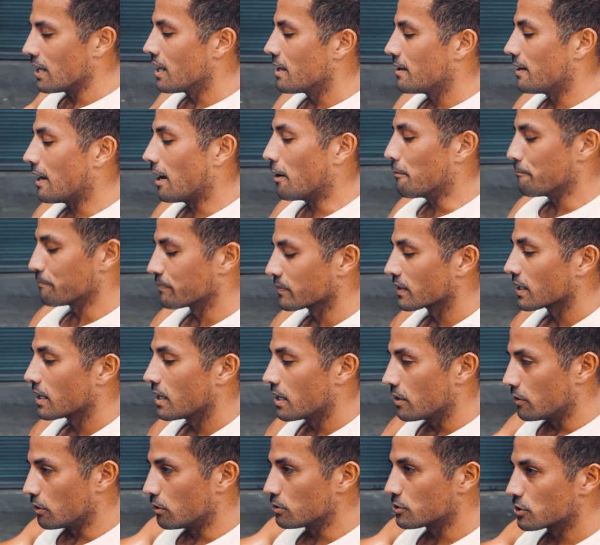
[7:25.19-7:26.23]
Now,
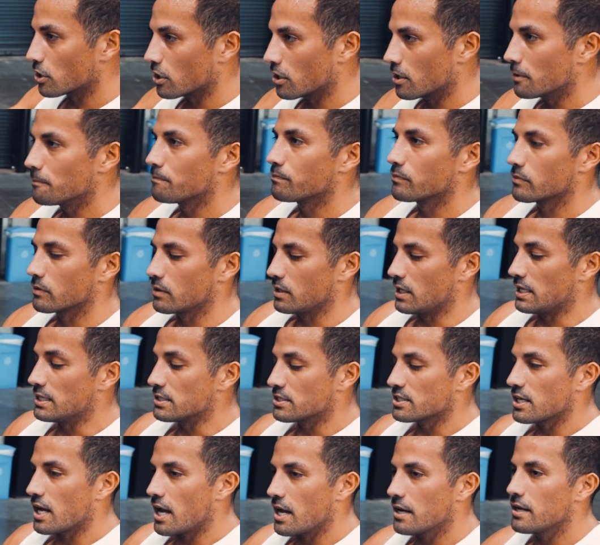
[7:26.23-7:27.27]
those are
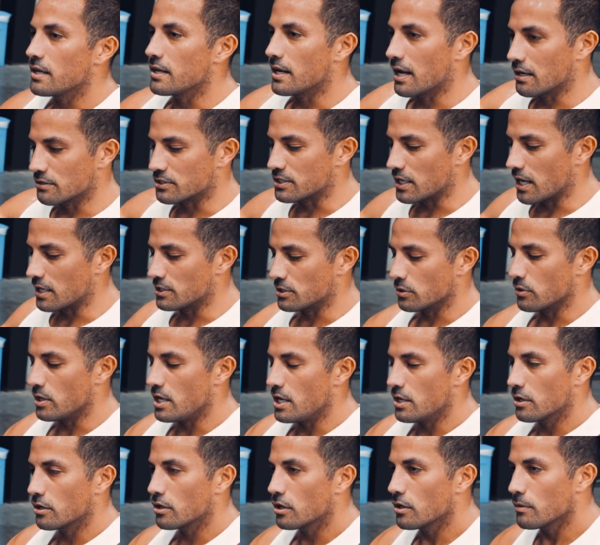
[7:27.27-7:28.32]
inside and outside. So
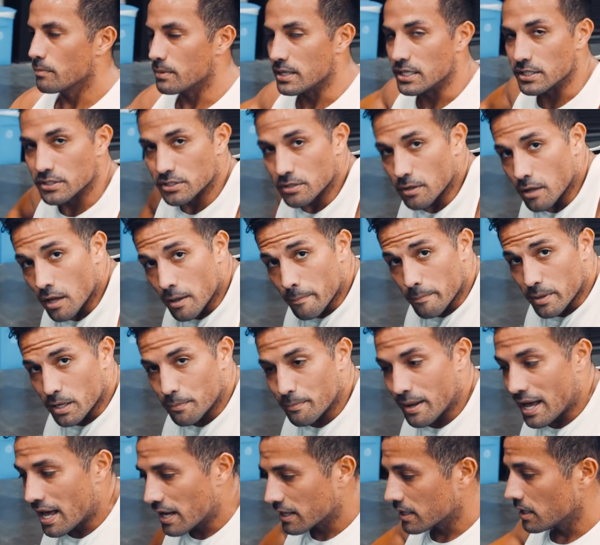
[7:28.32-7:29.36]
inner means mid
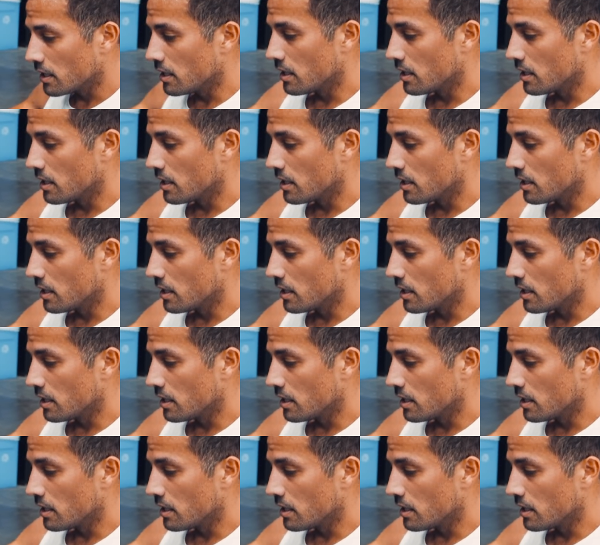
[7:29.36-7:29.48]
back,